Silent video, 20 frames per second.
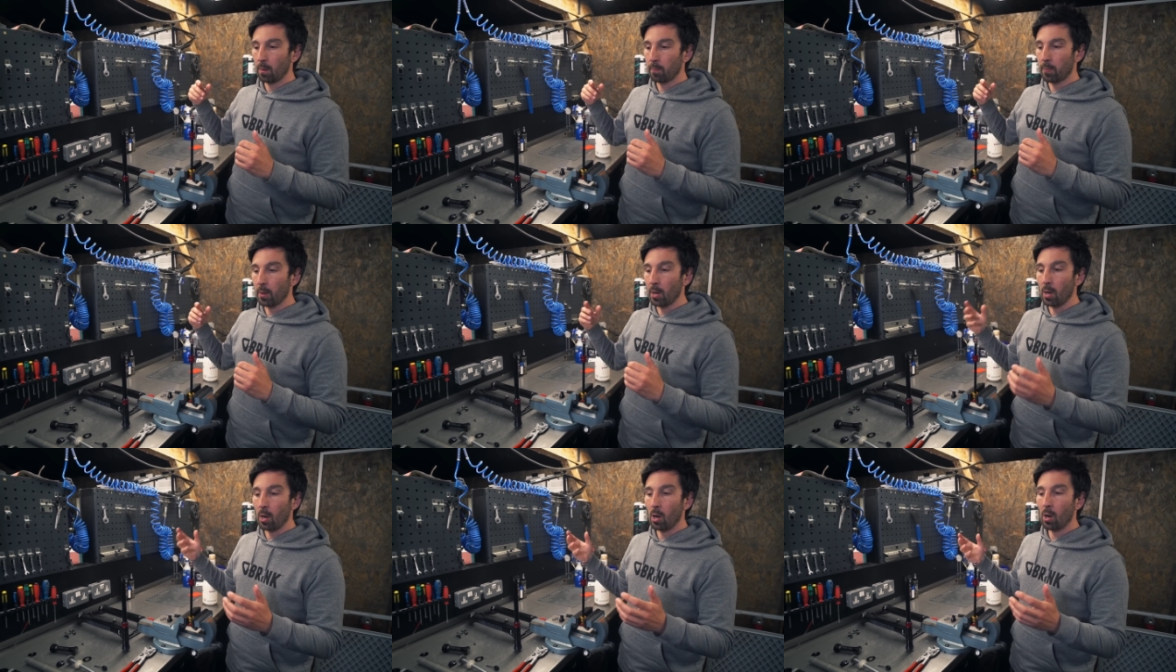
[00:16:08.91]

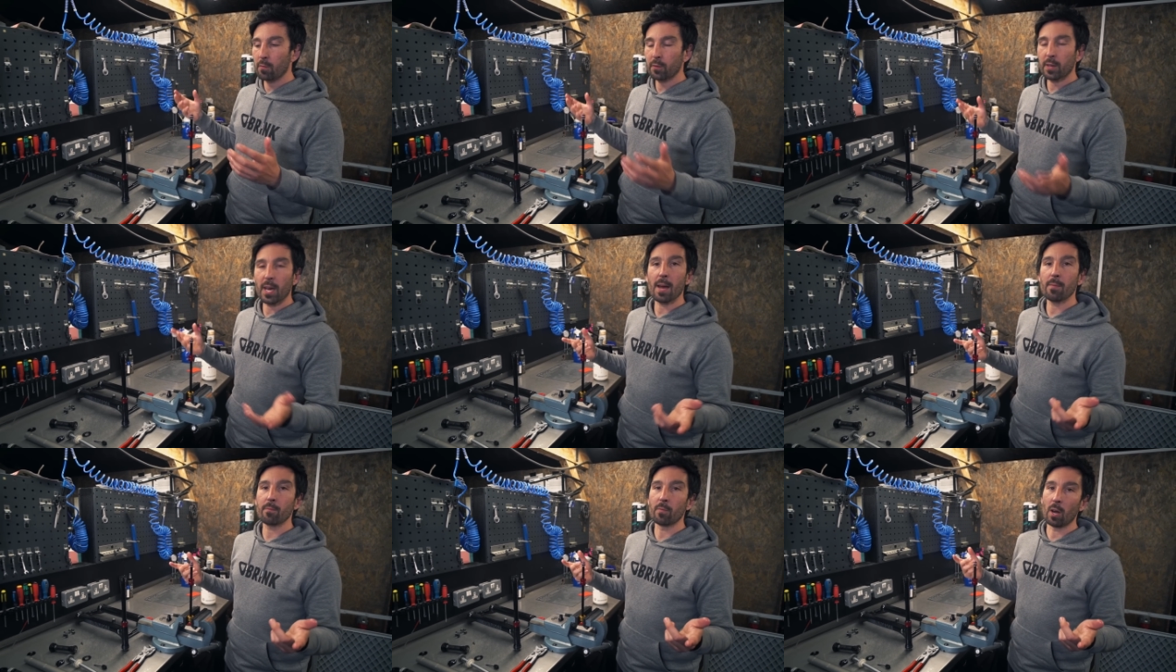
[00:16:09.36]
But off
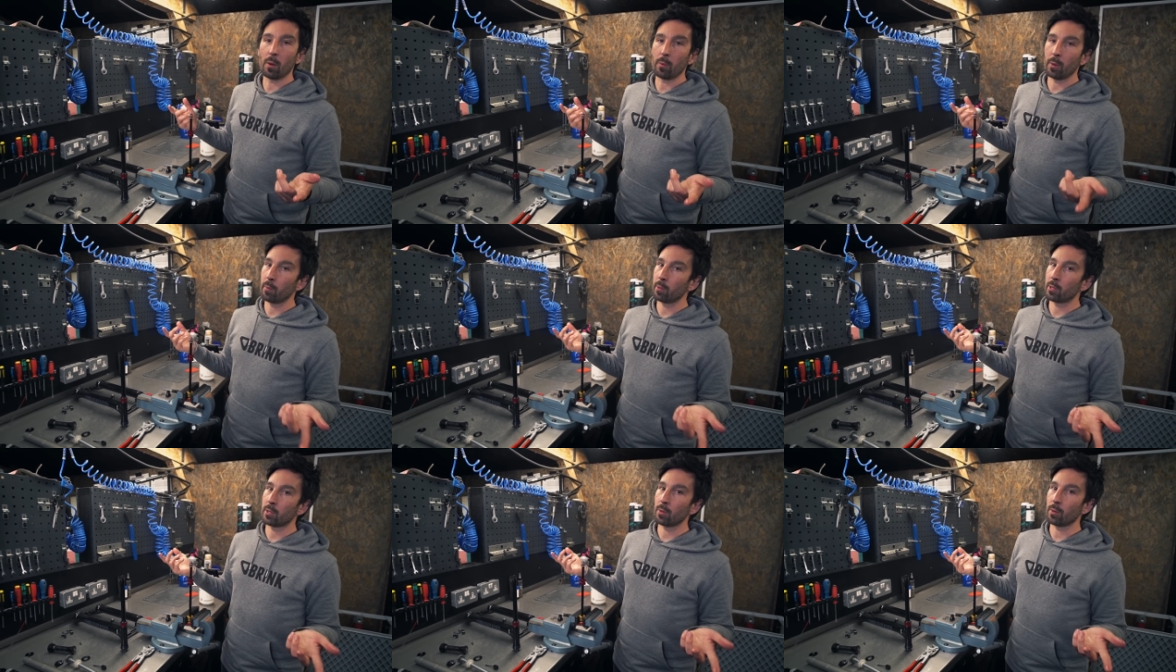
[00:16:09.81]
camera,
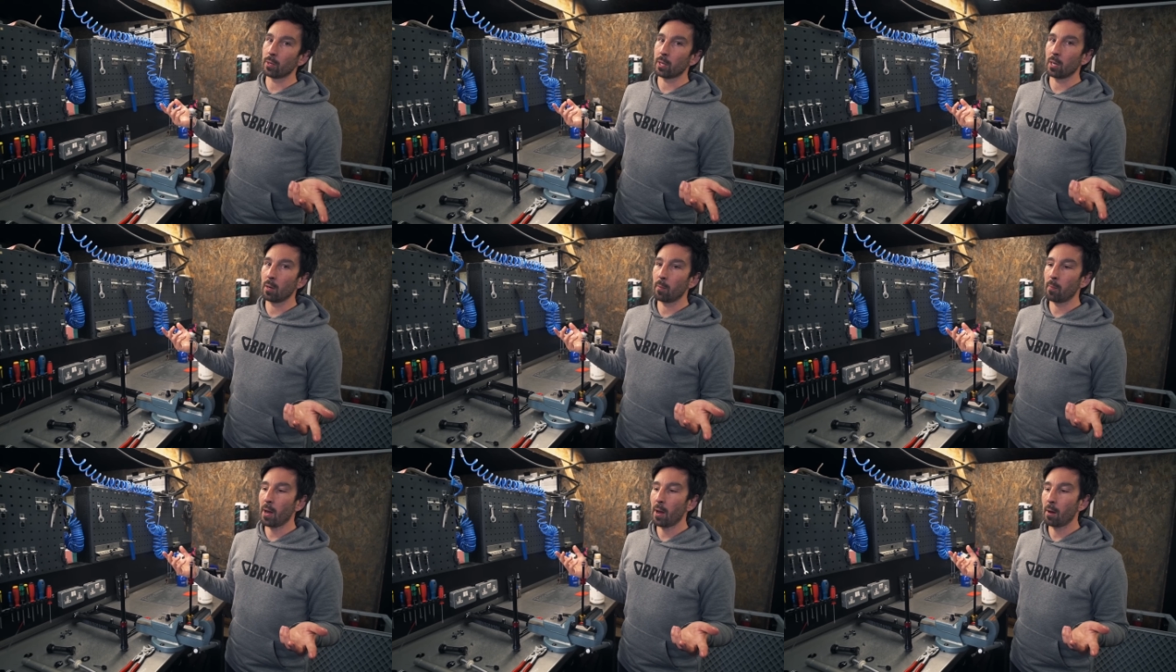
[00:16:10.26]
we were
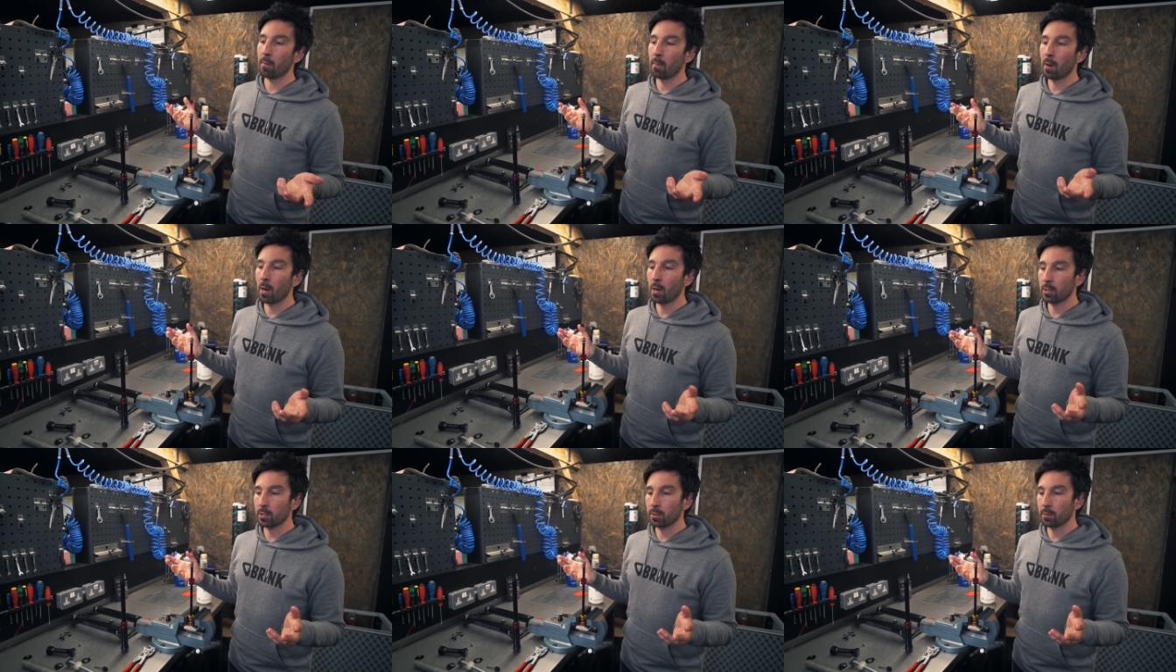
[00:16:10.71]
talking about
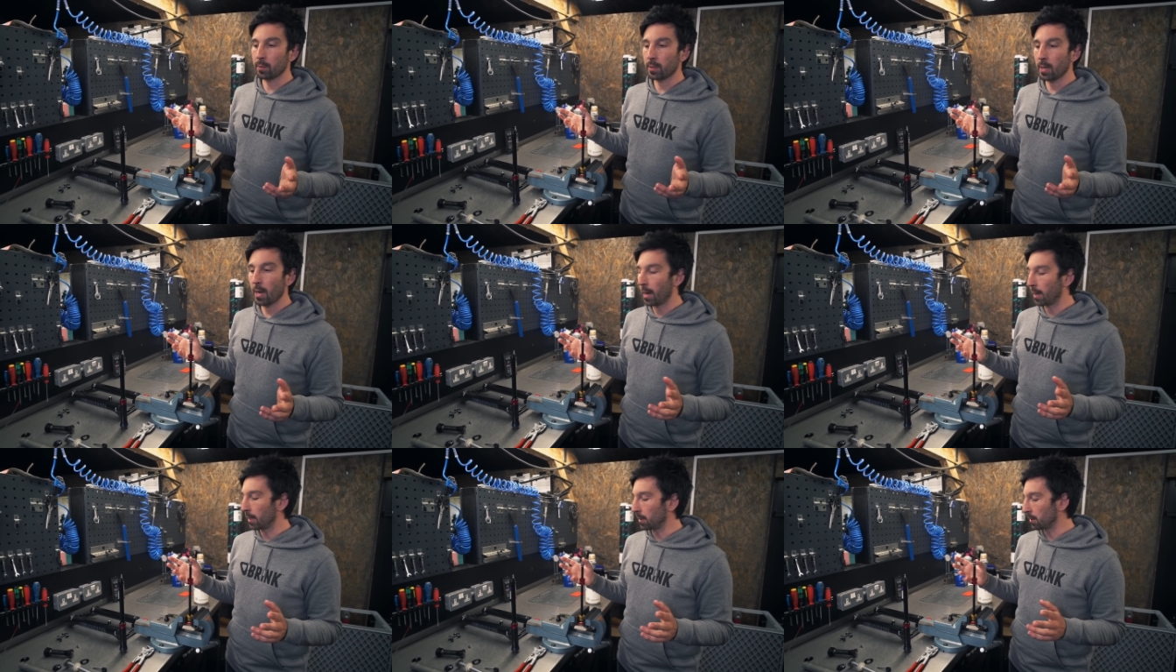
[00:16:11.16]
marginal
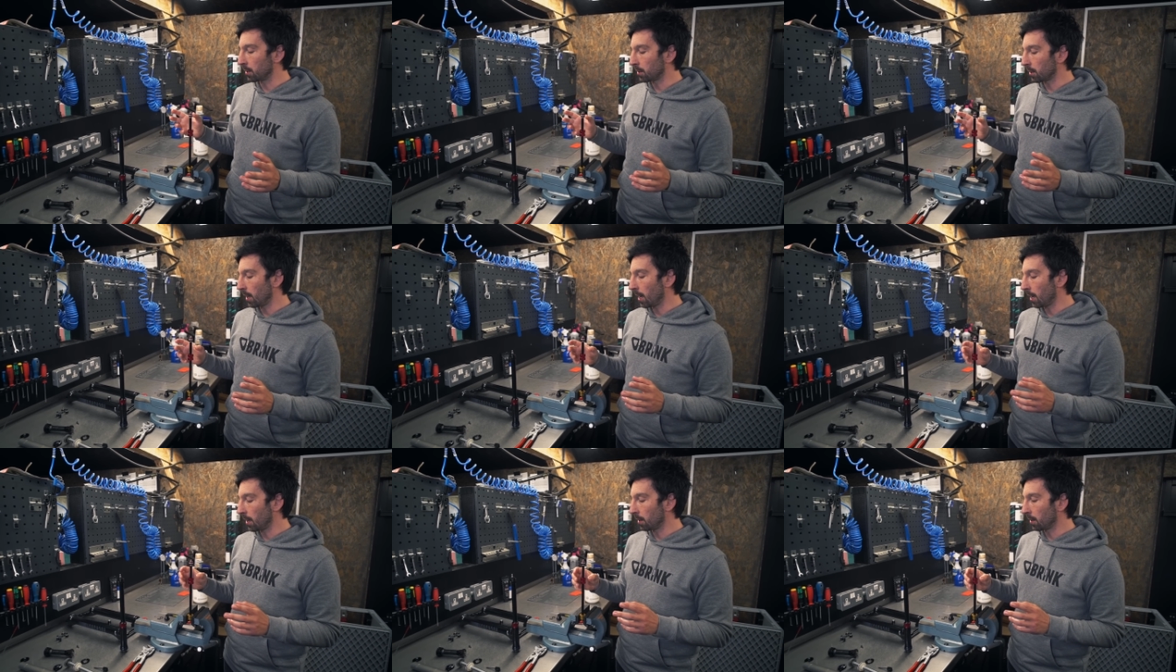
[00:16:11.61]
gains,
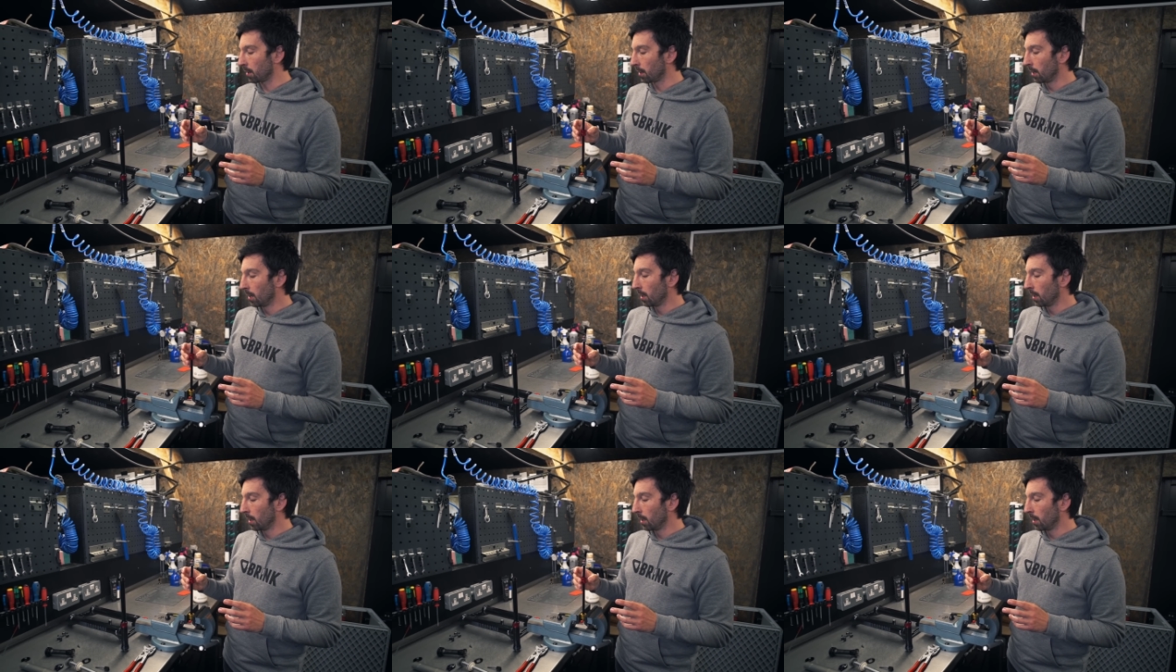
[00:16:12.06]
and